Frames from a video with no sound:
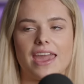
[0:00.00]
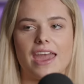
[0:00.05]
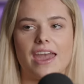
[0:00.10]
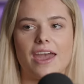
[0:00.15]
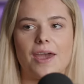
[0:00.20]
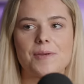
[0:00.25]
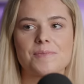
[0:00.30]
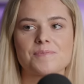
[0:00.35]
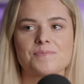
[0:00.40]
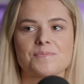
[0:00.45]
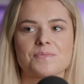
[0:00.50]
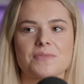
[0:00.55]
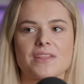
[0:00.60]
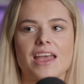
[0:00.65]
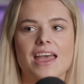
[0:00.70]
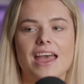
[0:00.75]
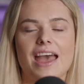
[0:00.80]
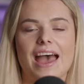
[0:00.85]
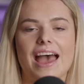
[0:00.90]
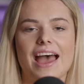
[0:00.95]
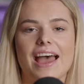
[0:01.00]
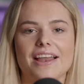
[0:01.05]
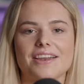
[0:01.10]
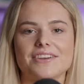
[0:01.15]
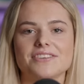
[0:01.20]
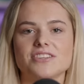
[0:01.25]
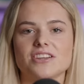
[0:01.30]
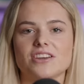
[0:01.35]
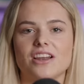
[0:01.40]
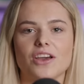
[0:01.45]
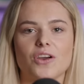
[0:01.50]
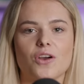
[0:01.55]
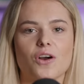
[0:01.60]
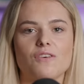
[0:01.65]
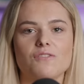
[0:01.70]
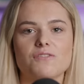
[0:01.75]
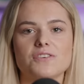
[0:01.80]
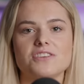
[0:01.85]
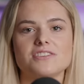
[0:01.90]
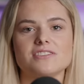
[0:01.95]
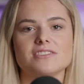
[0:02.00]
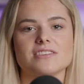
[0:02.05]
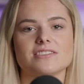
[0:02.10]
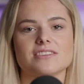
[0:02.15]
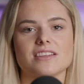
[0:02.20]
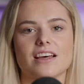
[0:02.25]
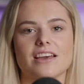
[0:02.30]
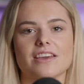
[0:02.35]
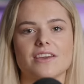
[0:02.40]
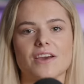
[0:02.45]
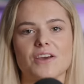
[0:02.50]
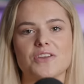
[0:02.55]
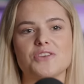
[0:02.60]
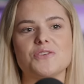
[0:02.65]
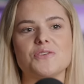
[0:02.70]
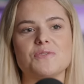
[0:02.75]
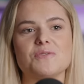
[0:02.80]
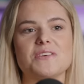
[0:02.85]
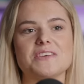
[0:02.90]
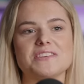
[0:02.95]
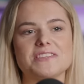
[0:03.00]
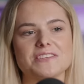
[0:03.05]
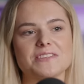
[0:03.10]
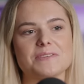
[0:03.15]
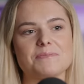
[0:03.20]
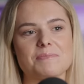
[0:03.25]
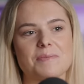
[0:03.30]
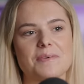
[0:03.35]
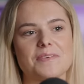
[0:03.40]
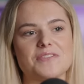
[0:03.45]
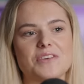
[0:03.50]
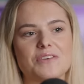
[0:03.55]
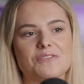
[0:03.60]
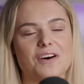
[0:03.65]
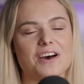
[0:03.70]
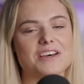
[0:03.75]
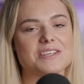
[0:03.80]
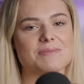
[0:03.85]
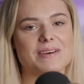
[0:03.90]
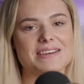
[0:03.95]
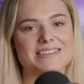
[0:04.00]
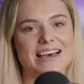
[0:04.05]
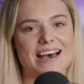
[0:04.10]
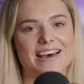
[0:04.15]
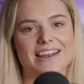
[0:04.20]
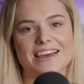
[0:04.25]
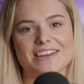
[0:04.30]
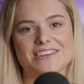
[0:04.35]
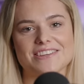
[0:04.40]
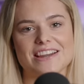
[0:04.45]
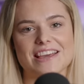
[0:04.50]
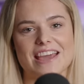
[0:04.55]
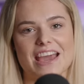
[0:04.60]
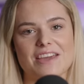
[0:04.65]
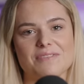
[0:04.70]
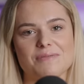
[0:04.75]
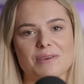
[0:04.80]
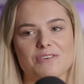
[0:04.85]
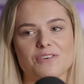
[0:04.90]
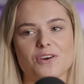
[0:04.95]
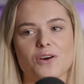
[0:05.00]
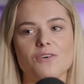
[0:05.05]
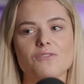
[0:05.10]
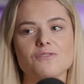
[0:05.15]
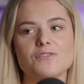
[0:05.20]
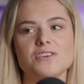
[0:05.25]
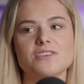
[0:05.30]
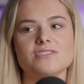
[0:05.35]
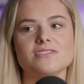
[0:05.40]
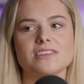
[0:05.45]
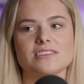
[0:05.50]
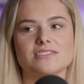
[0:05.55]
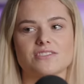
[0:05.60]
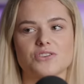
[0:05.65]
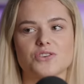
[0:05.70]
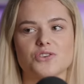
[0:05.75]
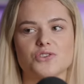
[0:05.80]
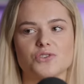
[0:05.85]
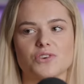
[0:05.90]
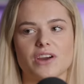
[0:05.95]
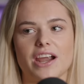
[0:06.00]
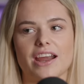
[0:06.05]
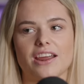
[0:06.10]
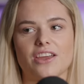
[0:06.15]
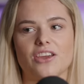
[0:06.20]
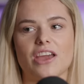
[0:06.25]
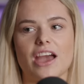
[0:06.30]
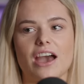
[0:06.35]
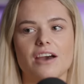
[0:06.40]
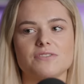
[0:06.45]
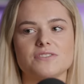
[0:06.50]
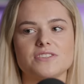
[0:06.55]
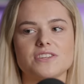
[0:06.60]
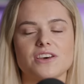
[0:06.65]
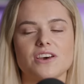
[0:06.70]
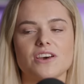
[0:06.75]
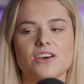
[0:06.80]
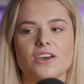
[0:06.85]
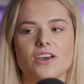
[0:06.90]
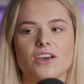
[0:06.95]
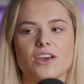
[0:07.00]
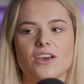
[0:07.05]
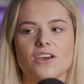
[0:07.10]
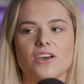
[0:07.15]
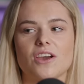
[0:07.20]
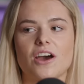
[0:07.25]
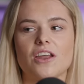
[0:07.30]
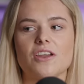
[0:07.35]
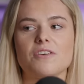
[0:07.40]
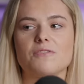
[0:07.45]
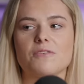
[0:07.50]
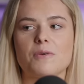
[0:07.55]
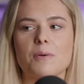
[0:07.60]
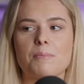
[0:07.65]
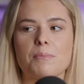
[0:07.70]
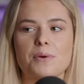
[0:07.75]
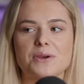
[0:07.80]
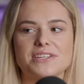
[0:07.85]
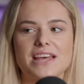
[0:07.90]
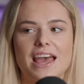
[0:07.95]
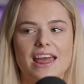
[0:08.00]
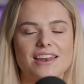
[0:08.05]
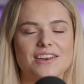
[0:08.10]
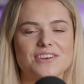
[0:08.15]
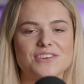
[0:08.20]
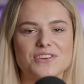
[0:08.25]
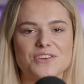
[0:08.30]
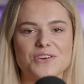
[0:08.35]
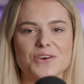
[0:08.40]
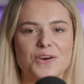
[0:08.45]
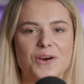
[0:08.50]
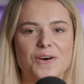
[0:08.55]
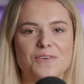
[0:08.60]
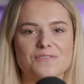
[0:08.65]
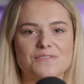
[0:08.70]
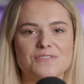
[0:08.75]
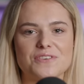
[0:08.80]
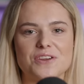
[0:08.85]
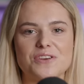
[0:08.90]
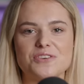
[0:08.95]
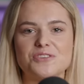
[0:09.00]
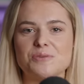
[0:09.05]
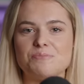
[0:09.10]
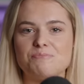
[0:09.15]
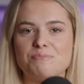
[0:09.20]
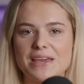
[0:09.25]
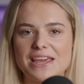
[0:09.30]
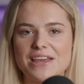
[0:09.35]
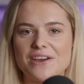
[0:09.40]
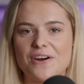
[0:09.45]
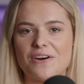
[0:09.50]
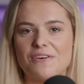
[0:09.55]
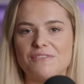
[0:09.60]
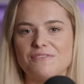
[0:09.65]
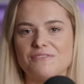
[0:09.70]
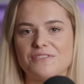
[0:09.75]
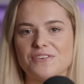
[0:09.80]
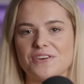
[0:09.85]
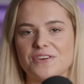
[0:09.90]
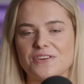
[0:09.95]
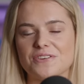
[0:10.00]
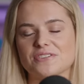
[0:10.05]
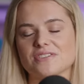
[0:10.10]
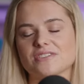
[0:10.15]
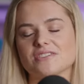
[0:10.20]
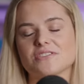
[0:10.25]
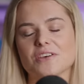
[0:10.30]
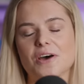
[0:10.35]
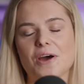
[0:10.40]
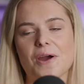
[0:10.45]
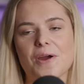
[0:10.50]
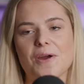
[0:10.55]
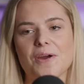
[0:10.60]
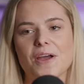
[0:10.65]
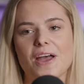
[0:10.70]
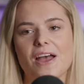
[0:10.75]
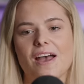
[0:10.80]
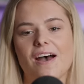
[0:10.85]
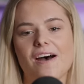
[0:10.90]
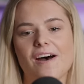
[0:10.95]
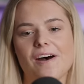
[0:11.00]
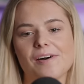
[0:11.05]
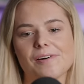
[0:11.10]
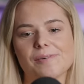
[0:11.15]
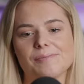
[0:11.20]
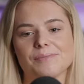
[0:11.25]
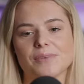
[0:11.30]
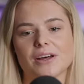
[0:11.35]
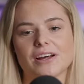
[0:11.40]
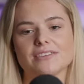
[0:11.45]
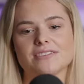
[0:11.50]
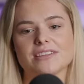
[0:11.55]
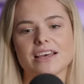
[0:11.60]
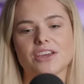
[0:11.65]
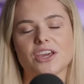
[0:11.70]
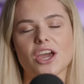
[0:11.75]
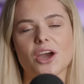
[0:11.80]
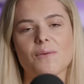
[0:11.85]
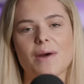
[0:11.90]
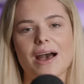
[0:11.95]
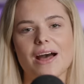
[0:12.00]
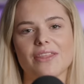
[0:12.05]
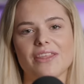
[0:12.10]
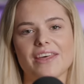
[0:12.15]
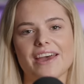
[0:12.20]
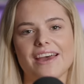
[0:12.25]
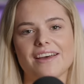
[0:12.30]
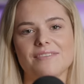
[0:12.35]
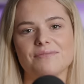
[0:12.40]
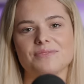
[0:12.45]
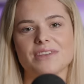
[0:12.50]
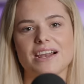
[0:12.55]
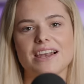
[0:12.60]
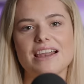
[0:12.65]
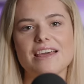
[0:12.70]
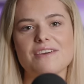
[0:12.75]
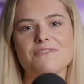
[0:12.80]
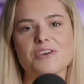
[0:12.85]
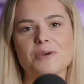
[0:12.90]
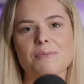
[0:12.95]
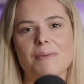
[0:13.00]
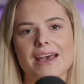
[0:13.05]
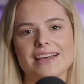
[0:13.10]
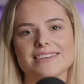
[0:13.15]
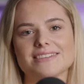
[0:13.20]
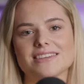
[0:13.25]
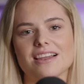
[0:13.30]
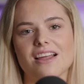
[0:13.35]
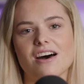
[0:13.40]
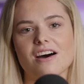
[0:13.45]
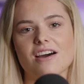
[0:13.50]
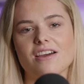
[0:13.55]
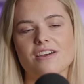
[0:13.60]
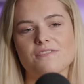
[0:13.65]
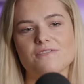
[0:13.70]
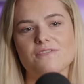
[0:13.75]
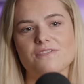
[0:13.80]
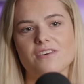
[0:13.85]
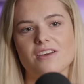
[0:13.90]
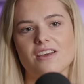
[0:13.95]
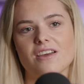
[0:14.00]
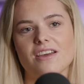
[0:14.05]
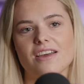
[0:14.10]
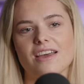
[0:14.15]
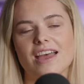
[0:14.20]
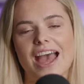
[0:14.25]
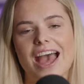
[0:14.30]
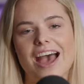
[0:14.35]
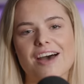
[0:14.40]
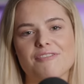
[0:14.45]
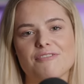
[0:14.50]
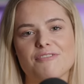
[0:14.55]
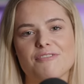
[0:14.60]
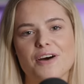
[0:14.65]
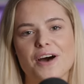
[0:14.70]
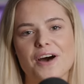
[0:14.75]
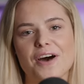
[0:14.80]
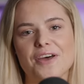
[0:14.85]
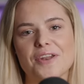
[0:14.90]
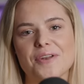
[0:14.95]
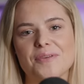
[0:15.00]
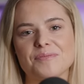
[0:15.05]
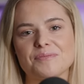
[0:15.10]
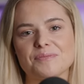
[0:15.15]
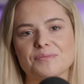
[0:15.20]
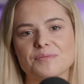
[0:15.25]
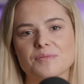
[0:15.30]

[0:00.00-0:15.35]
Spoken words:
it. And like confidence is like, this is the advice my dad actually gave me. Confidence is a trick. You have to kind of pretend you're confident to be confident. So I'd say go out there, live your best life, have fun.